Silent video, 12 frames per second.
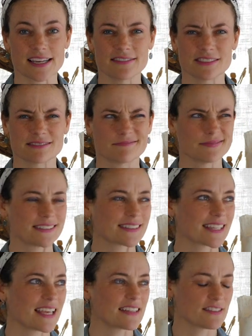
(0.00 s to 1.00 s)
kind of
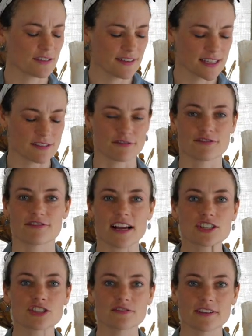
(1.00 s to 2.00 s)
it sort of has a
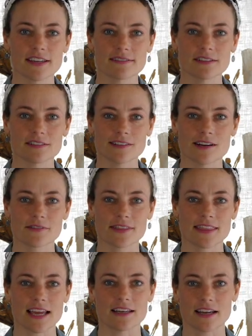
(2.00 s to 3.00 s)
fresh flavor along
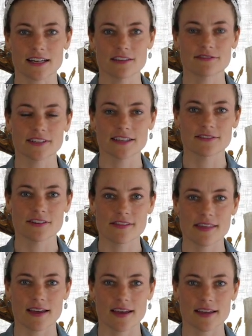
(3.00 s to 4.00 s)
with that nutty flavor
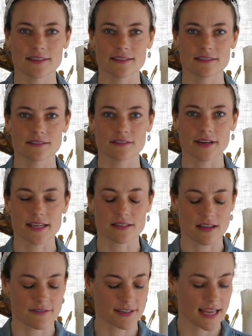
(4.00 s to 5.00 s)
that grains
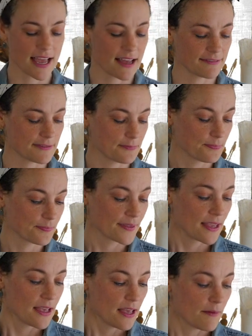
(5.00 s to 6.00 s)
often have.
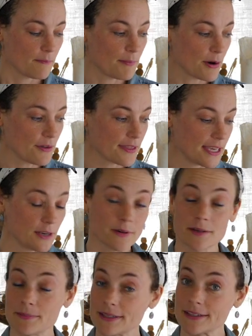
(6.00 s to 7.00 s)
Both
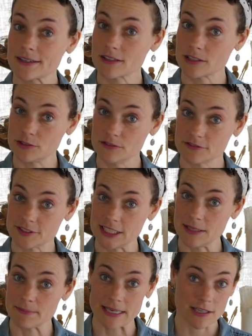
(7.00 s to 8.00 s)
quinoa and millet are
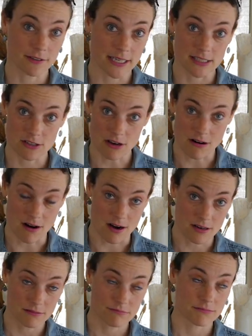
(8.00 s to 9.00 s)
gluten-free. Many grains
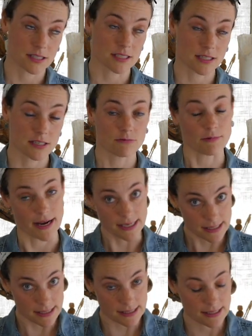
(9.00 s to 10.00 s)
are, such as
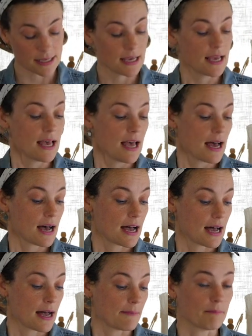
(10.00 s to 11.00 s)
rice.
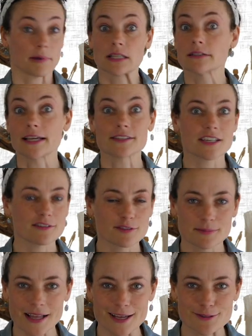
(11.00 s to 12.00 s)
Polenta
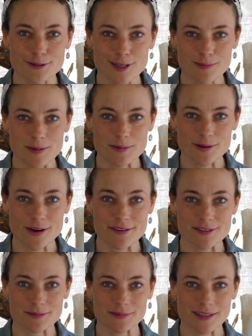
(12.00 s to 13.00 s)
from last week, maybe you
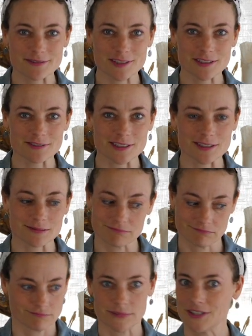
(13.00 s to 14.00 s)
have some left over.
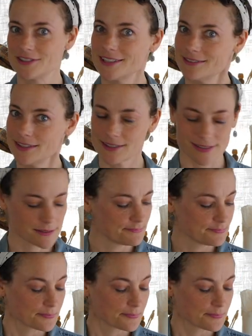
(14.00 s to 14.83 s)
Use it in this.